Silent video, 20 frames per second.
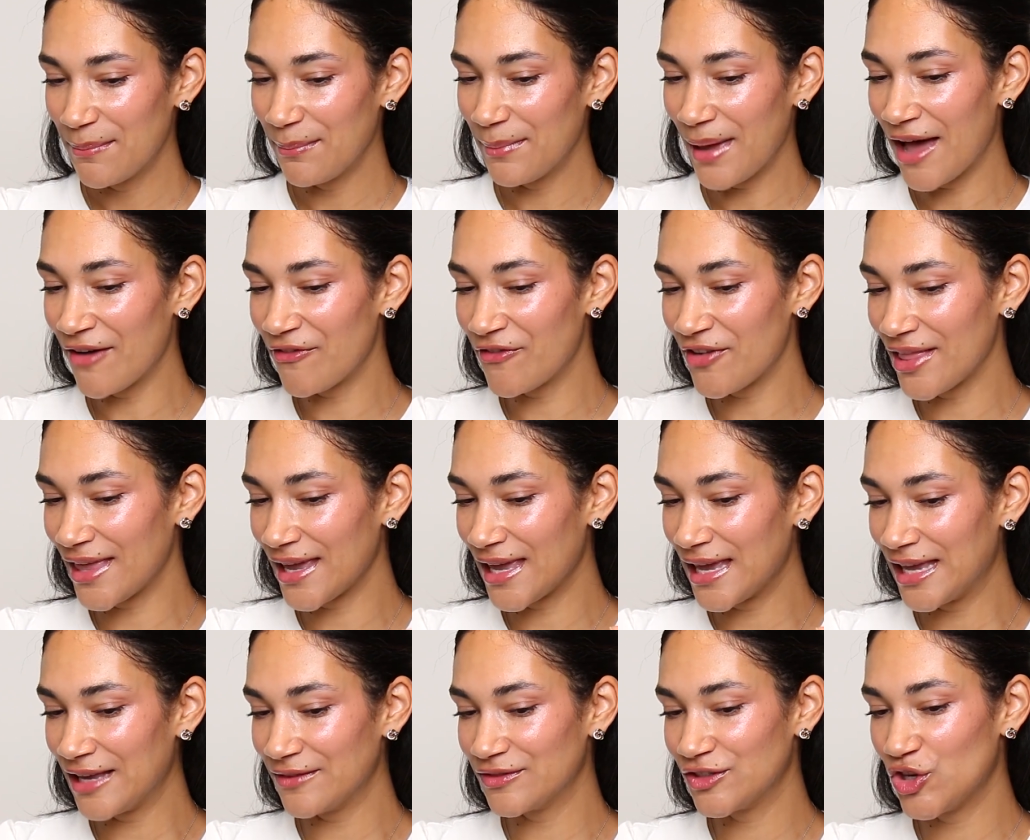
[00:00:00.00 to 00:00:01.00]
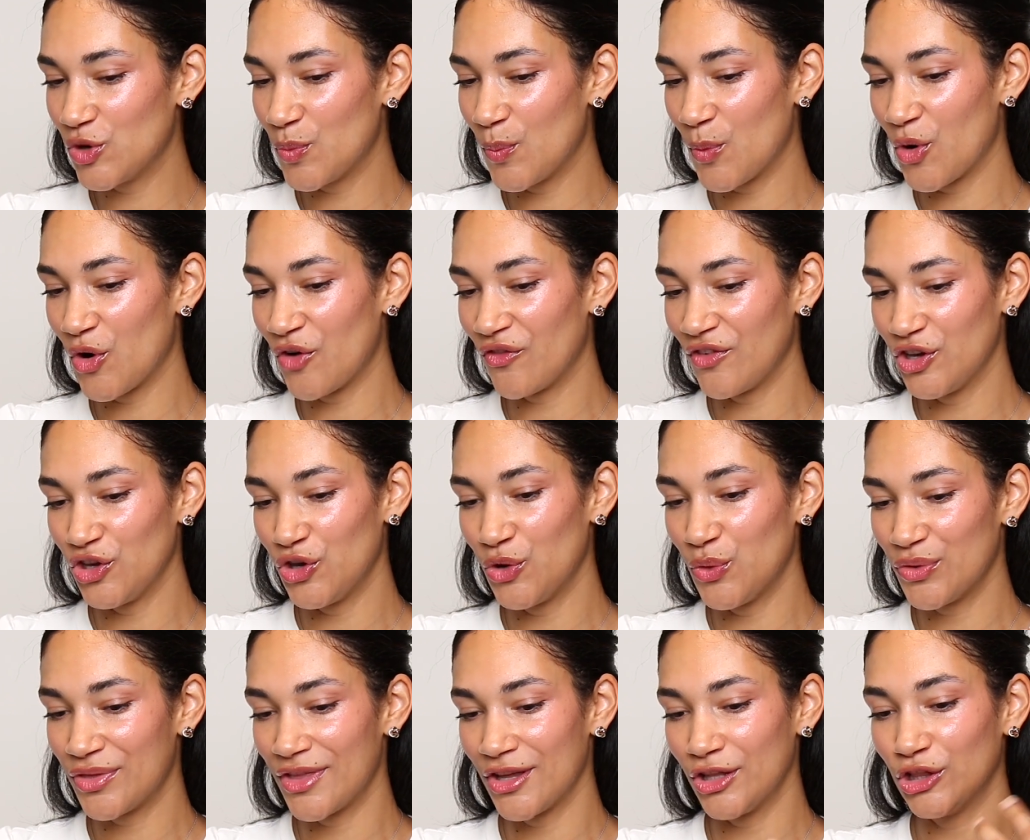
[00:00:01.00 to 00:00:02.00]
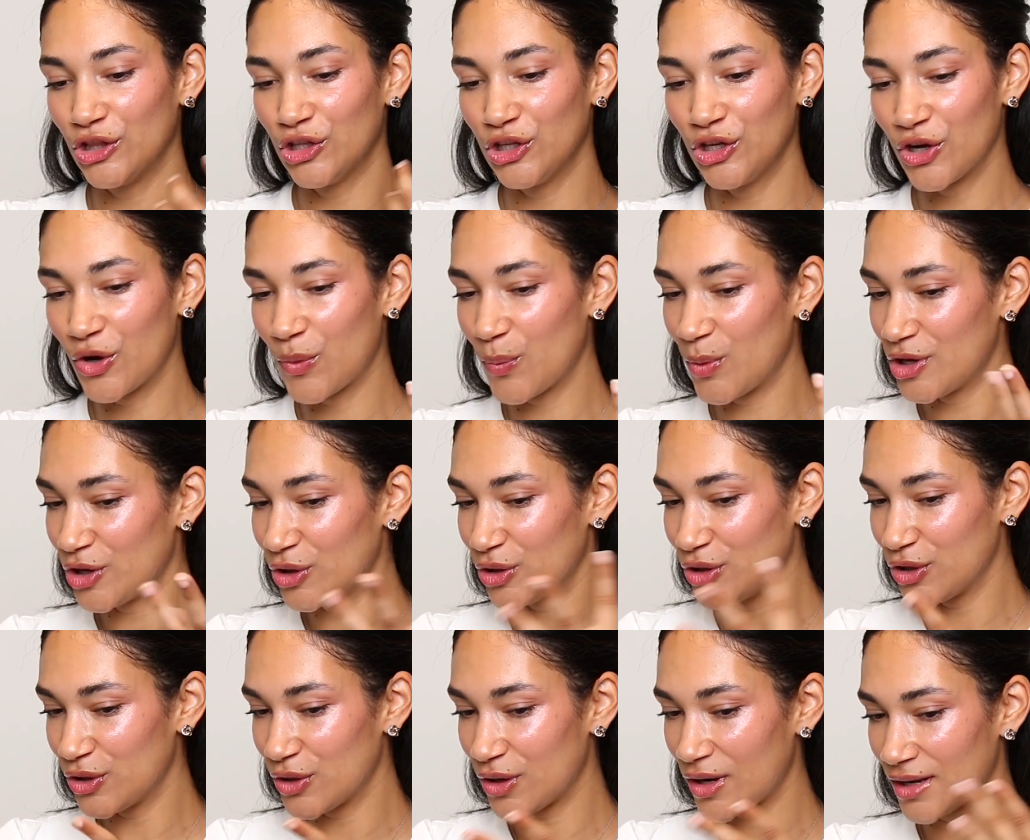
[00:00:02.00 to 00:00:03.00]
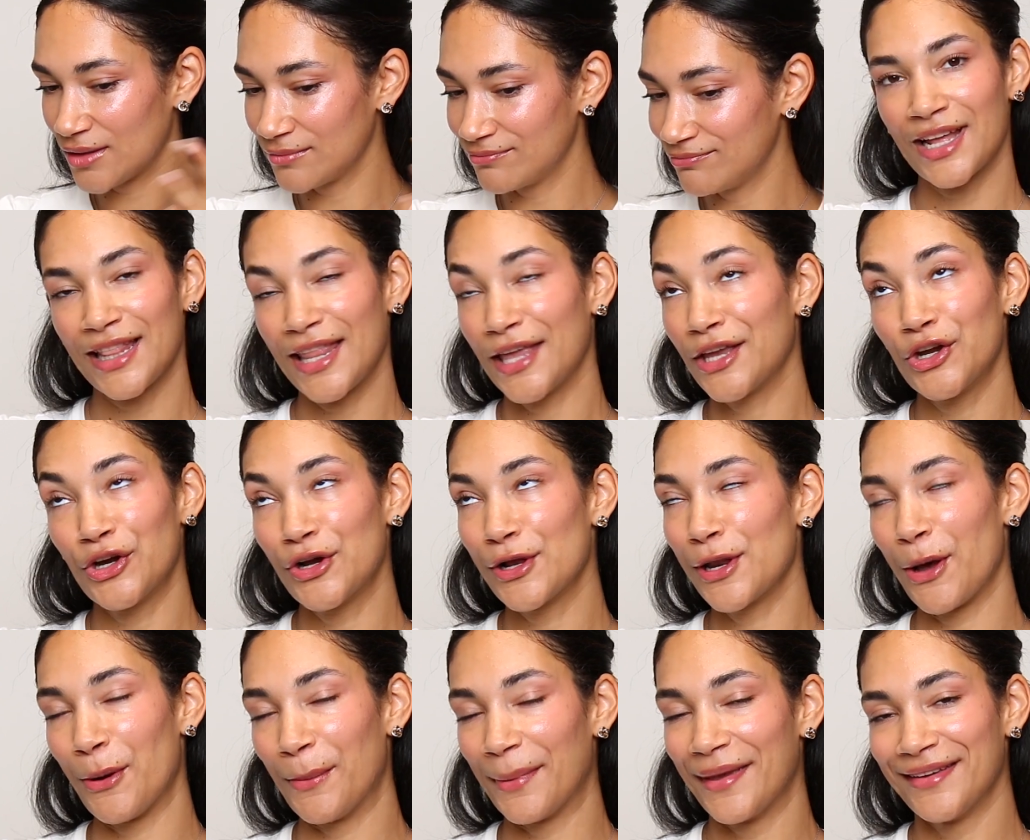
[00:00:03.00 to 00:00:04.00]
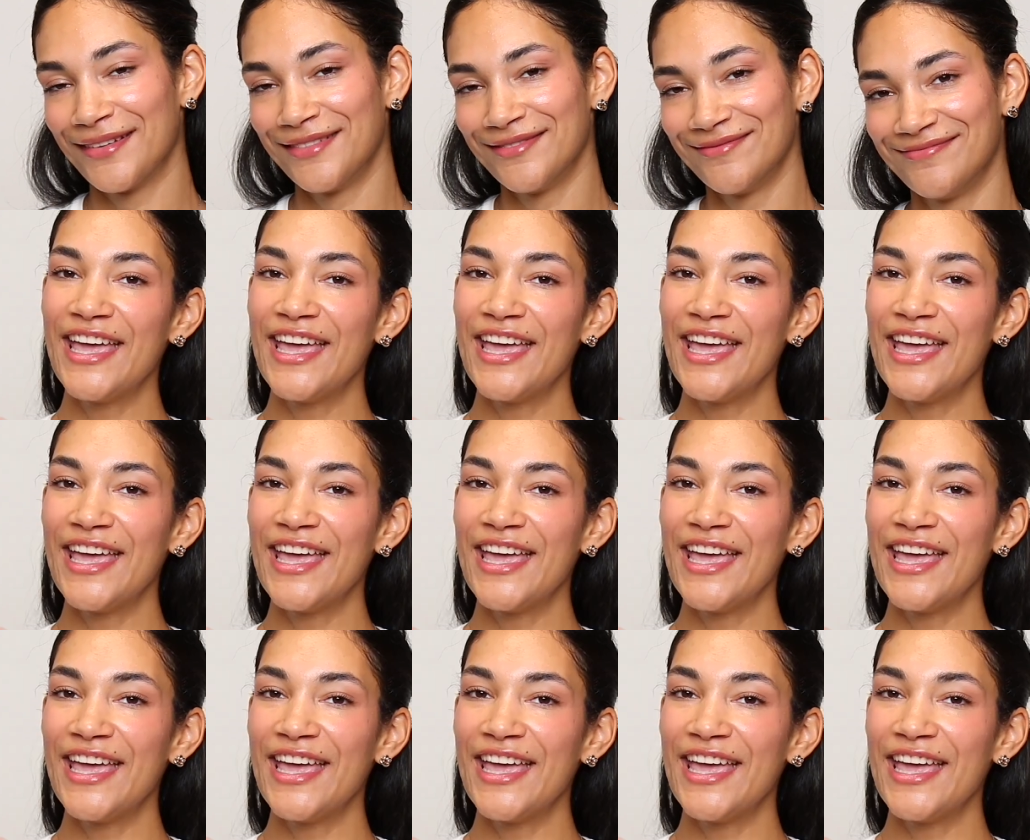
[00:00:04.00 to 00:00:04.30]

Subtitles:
I feel like it gives you more of a youth look when you look like you're glowing.